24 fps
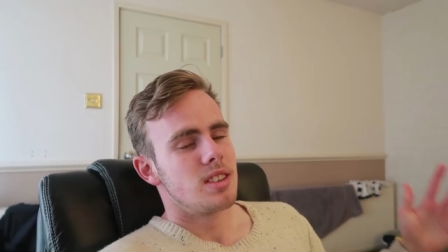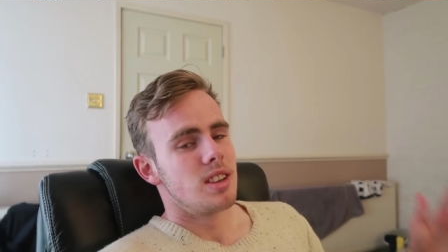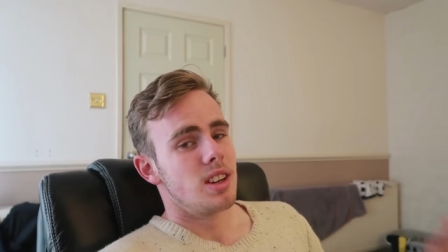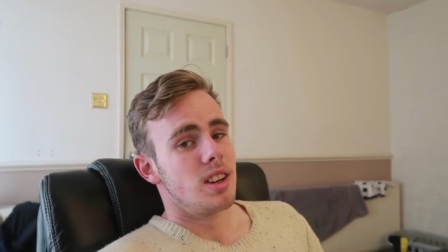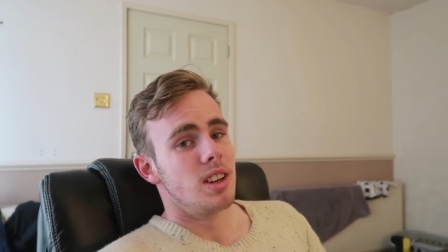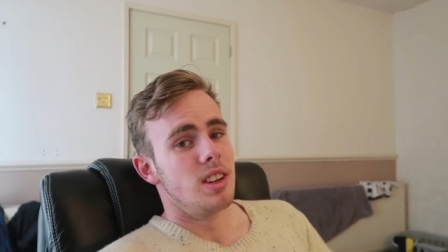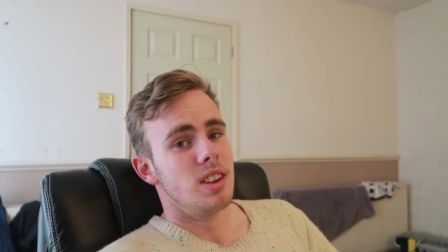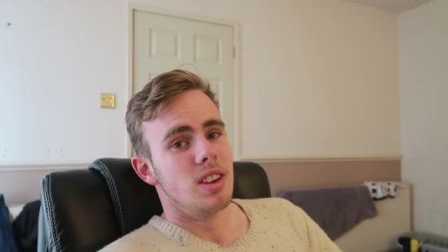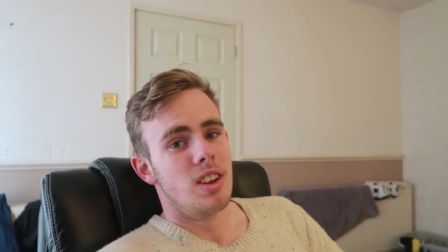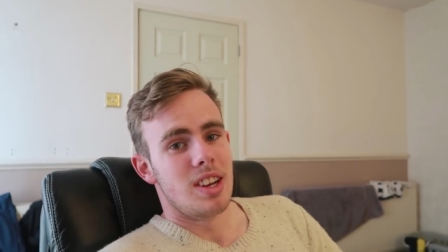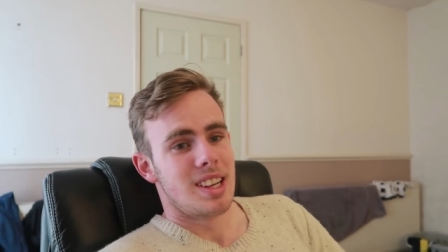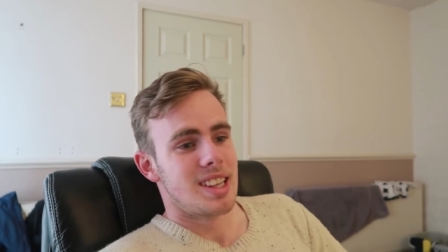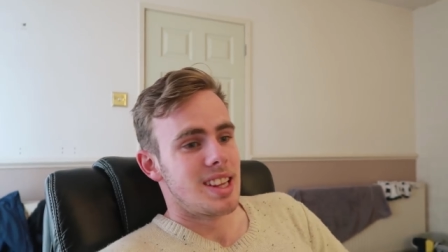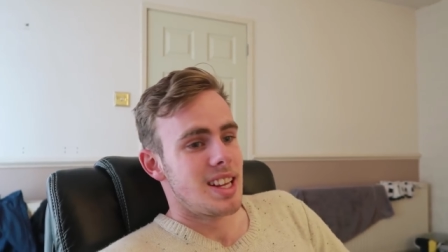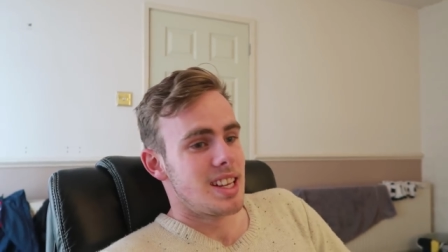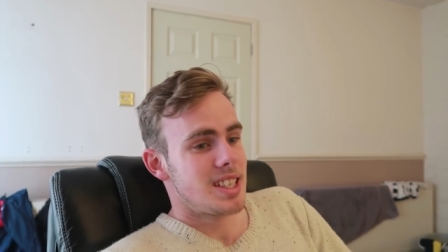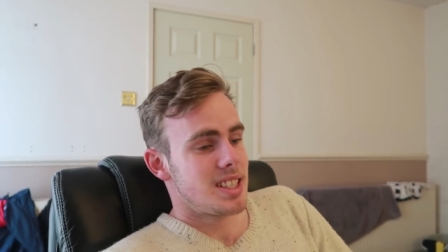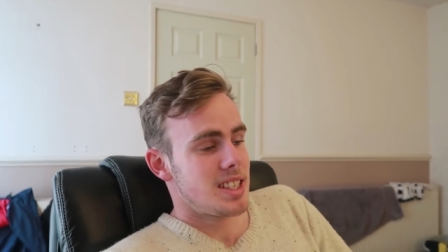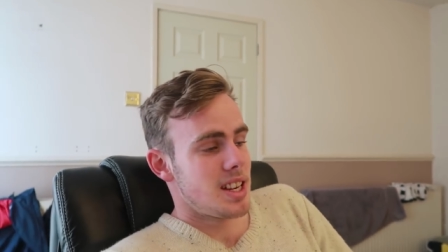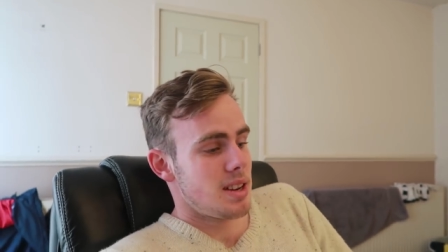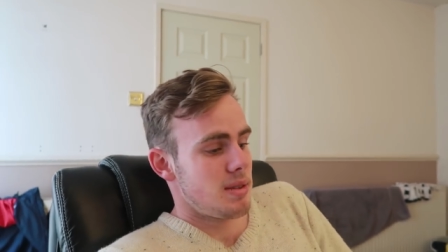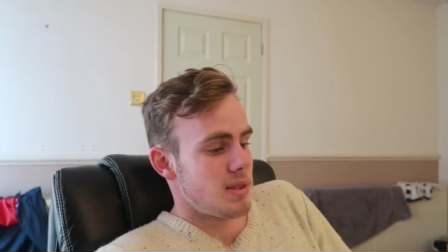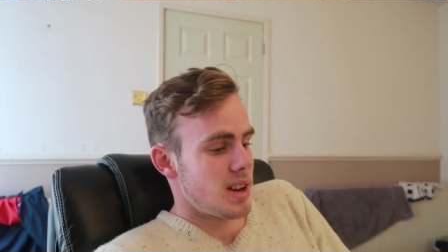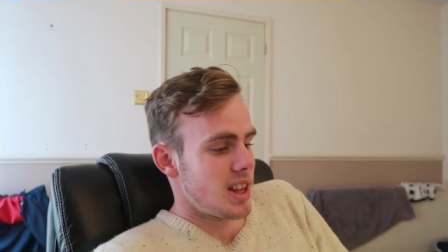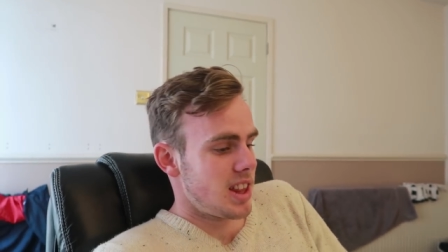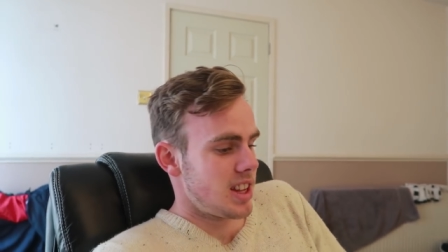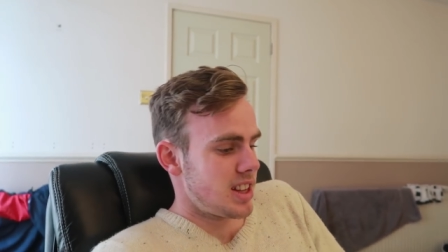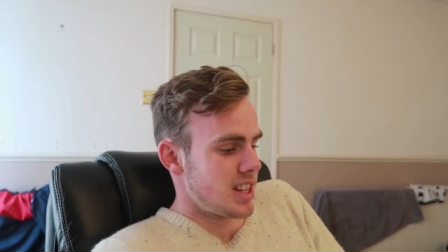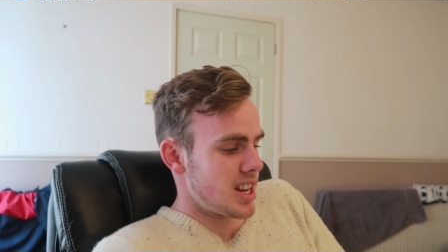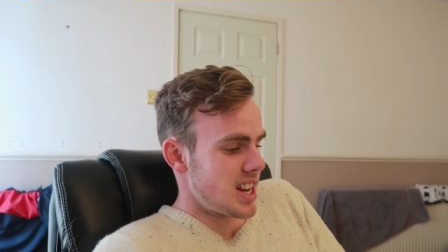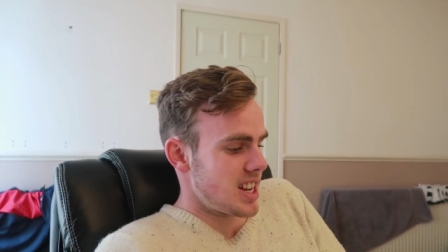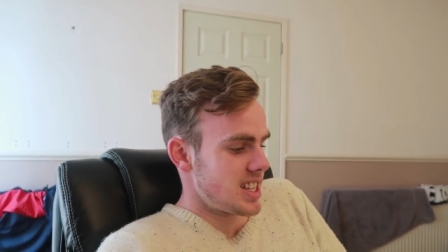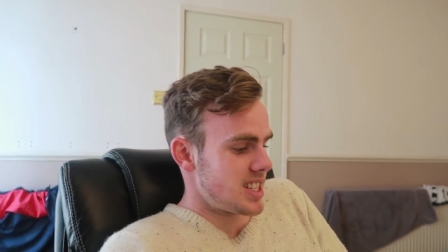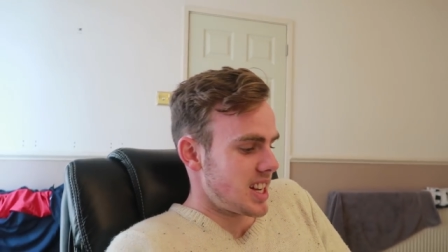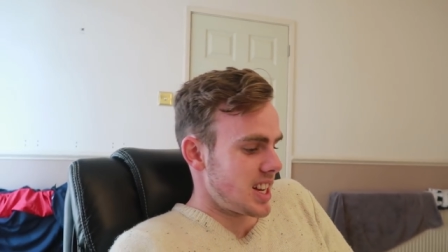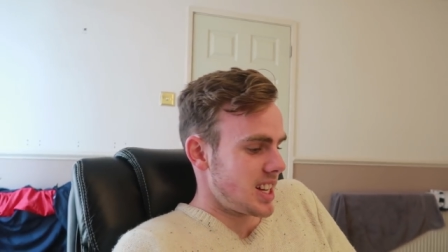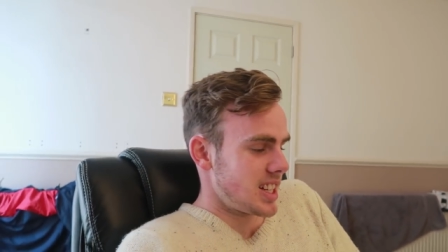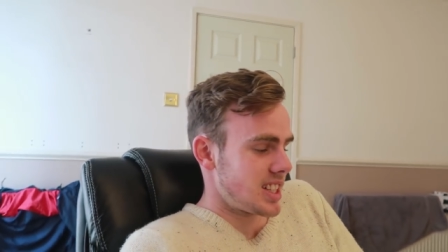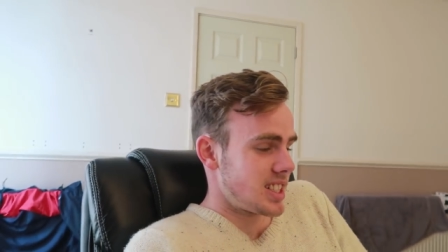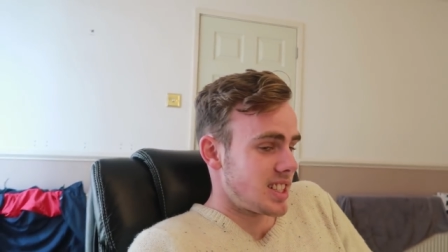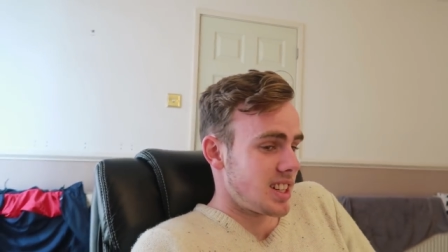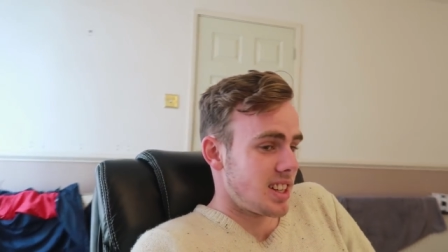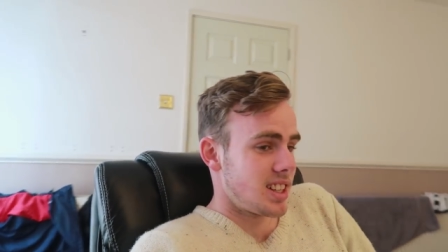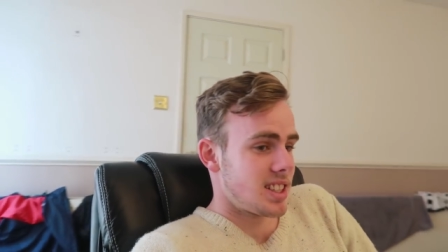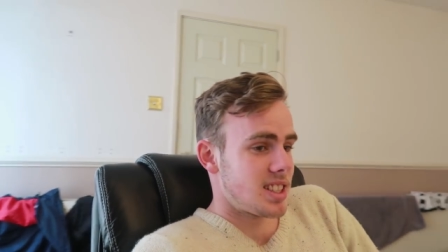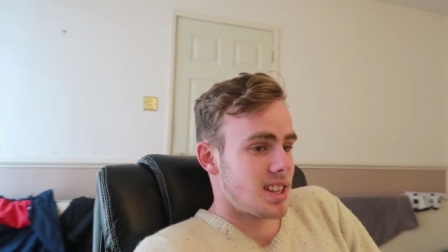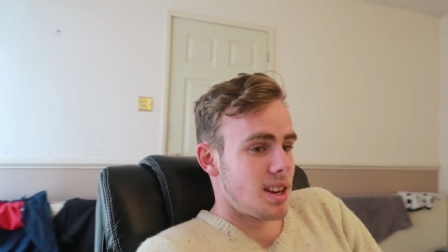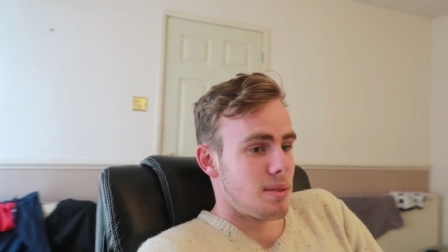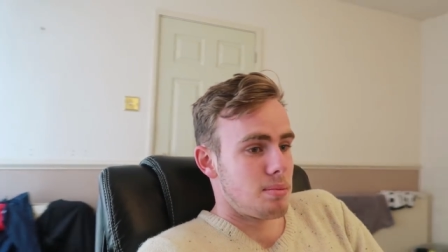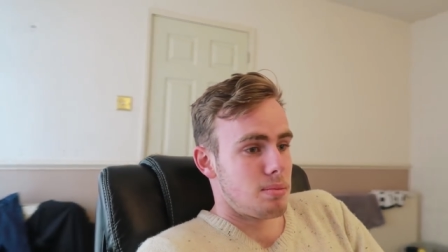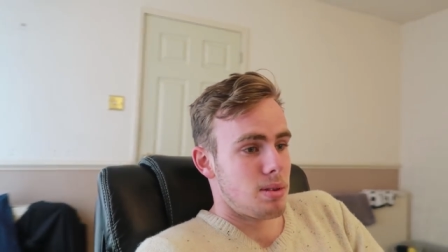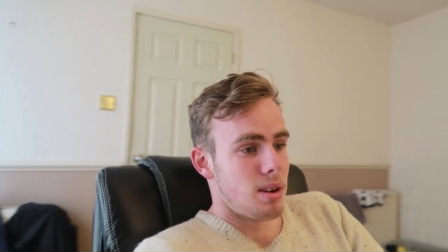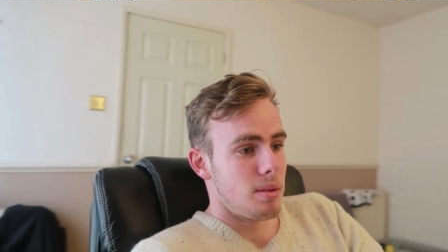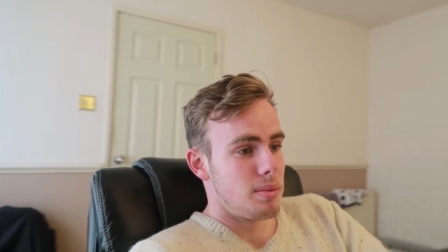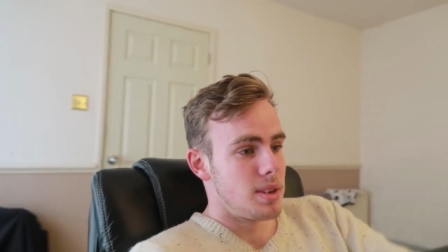So look, let's see where the day takes us. I'm